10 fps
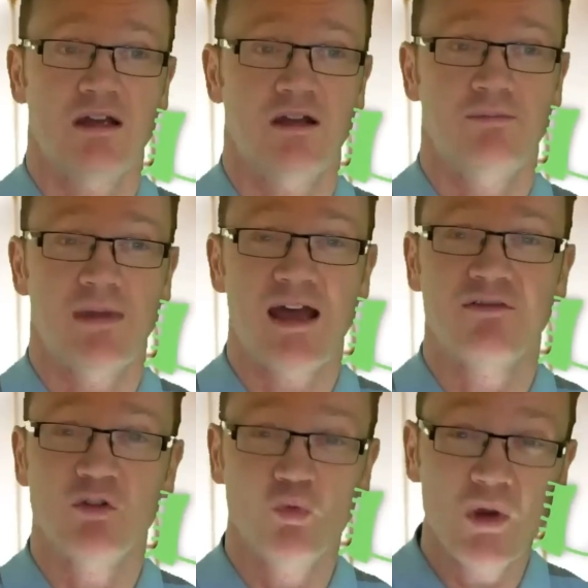
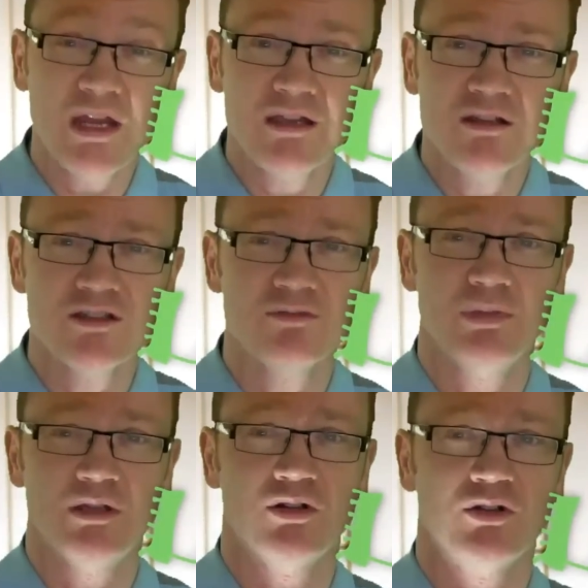having wings,
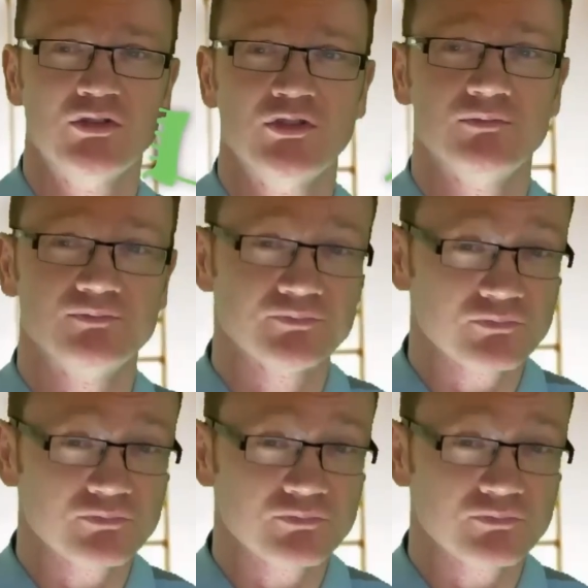because